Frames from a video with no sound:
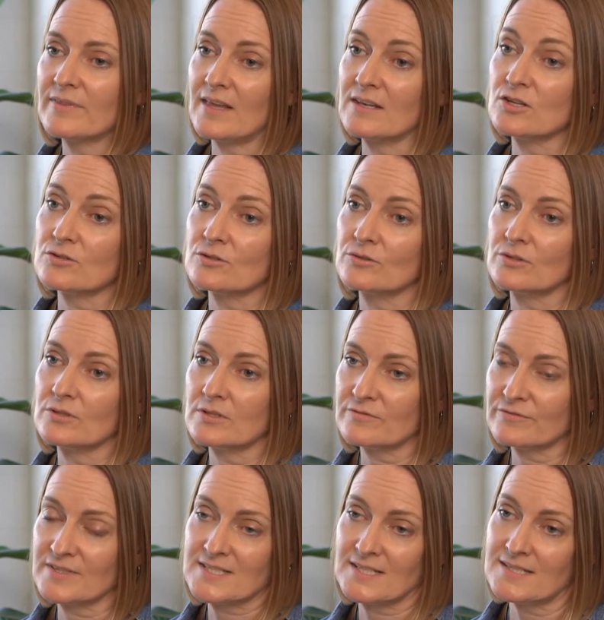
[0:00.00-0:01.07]
then your
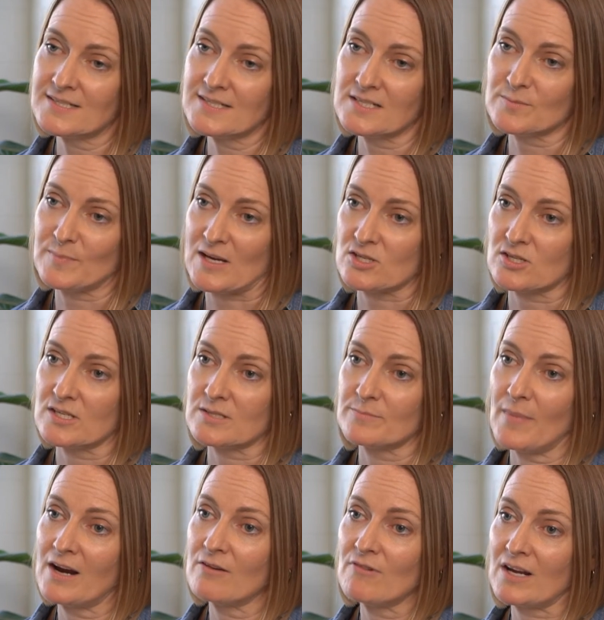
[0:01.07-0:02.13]
fertility specialist
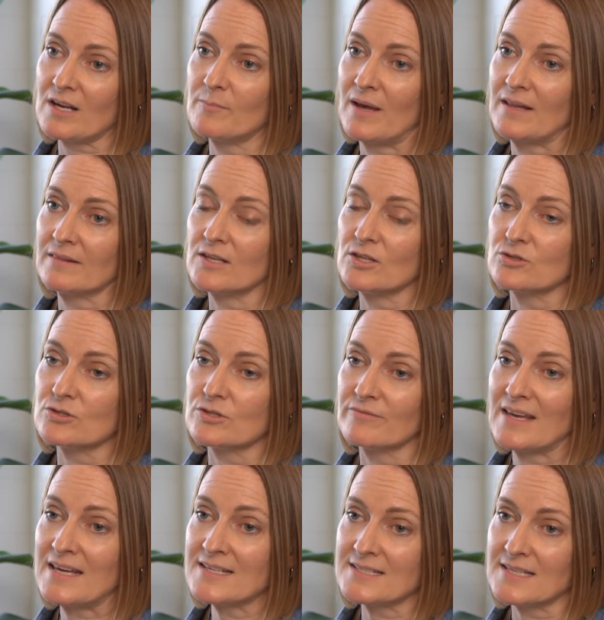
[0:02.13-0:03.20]
might recommend the use of
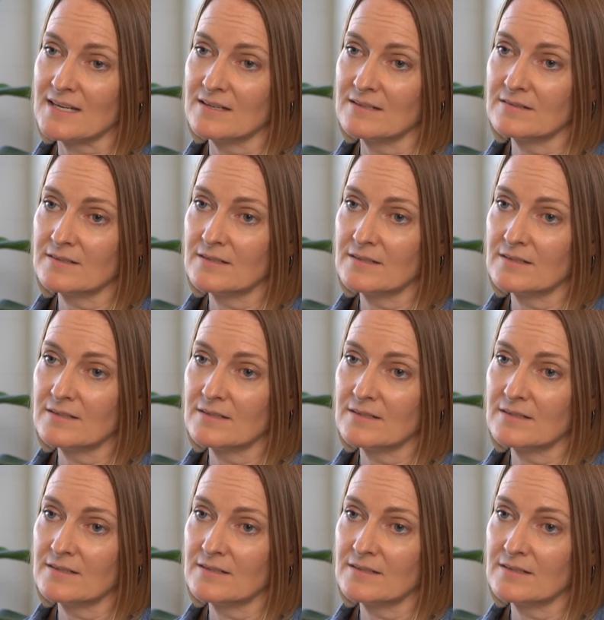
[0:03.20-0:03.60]
ICSI.